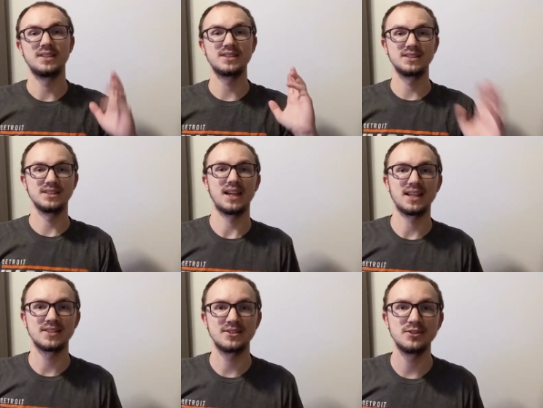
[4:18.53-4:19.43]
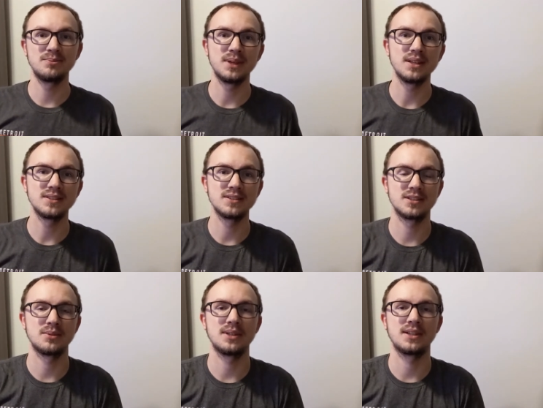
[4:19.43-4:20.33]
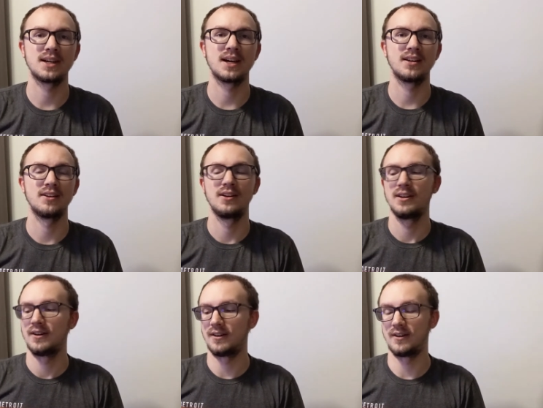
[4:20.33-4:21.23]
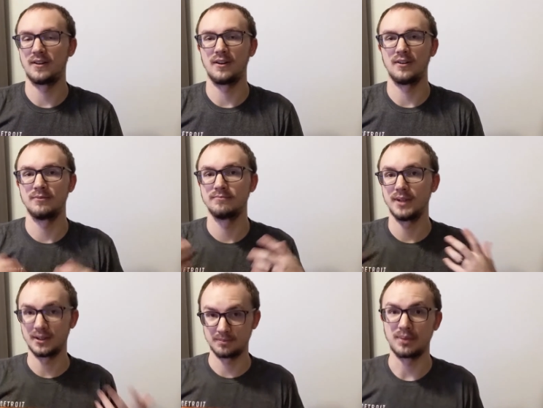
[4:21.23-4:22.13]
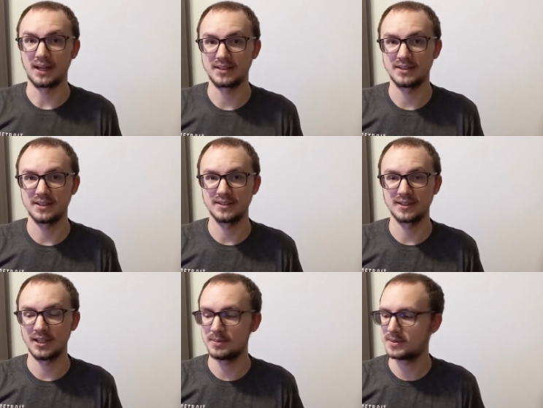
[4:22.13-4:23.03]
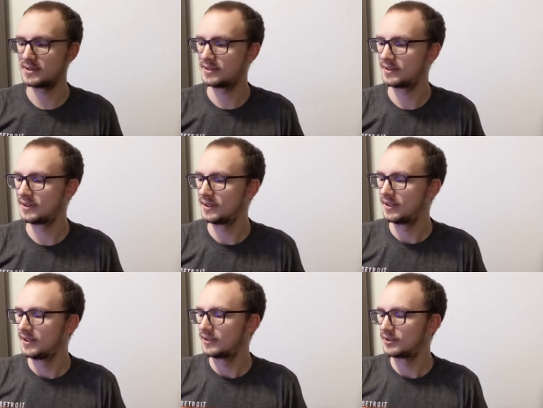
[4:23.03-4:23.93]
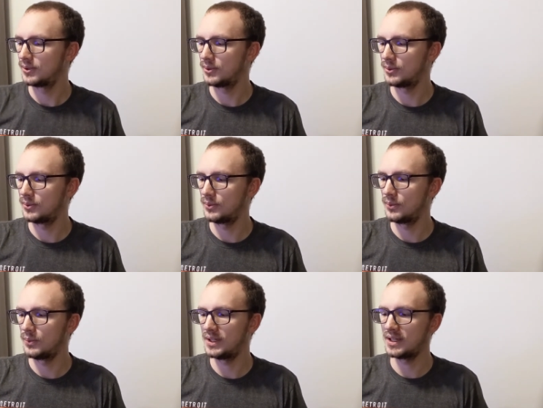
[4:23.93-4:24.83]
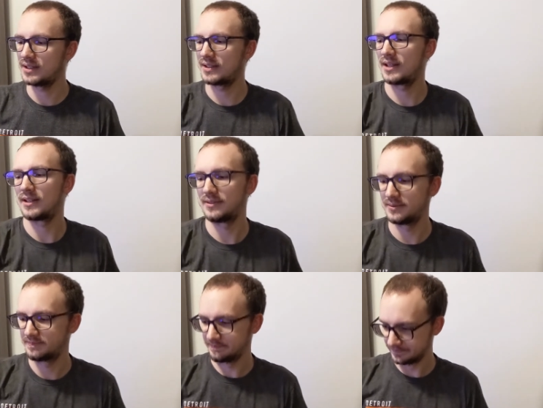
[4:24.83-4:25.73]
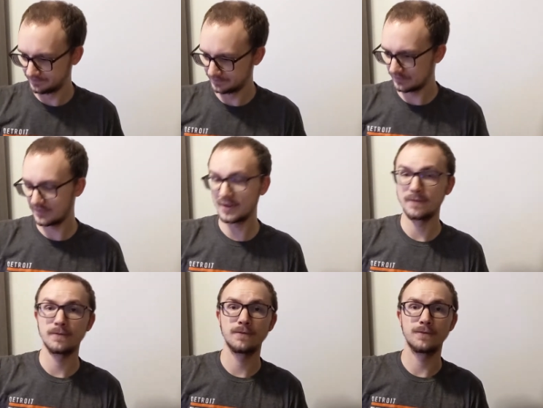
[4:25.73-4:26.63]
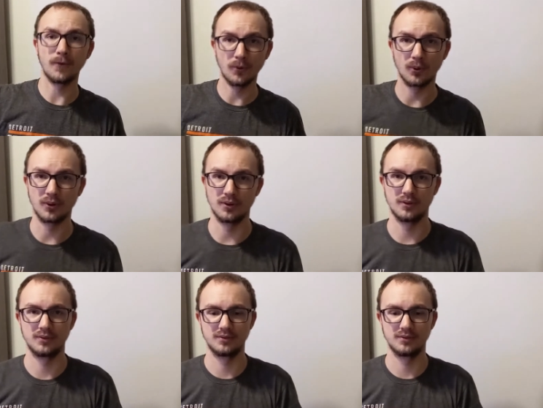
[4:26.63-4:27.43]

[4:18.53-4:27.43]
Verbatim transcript: These last two pieces that we got are unboxing types. So we had gotten four